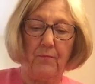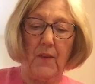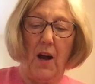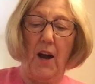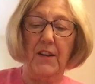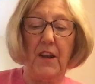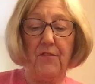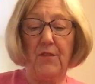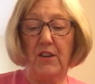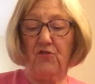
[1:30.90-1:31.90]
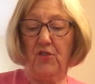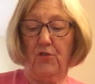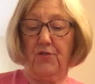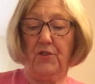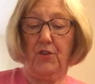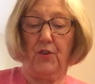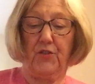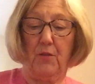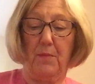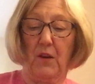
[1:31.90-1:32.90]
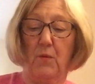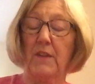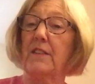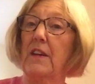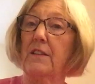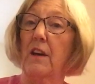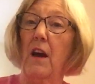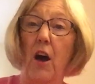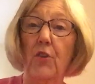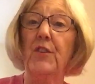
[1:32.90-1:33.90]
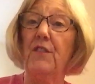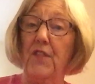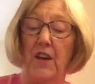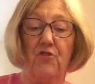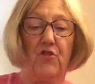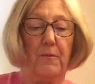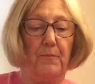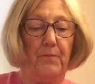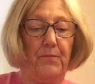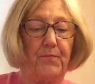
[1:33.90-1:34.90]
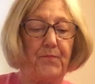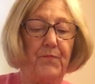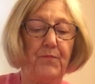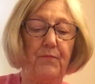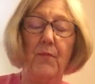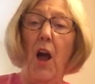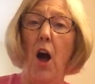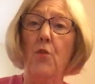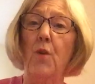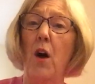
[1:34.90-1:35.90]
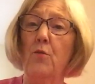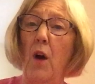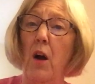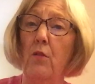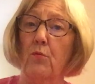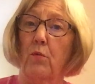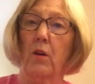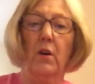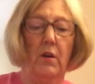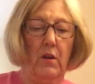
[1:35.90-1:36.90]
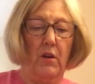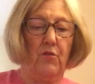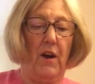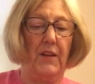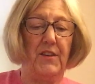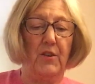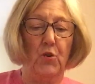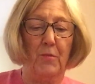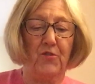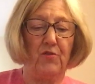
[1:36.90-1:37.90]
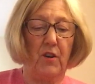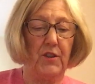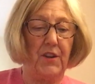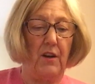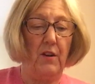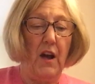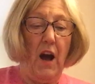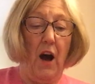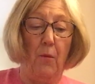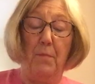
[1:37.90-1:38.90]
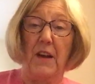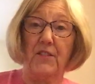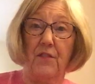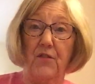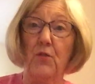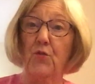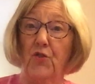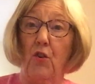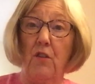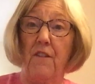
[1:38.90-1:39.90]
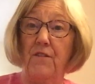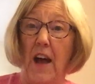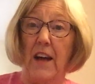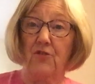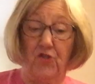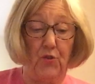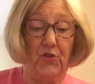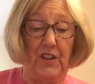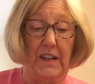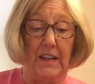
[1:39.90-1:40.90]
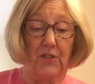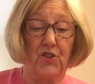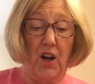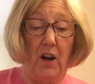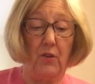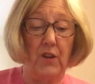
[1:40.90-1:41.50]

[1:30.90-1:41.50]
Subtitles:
"I never eat children," the not so big one said. "Only fish." "Ho, ho, ho," cried the enormous crocodile. "I'll bet if you saw a fat, juicy little child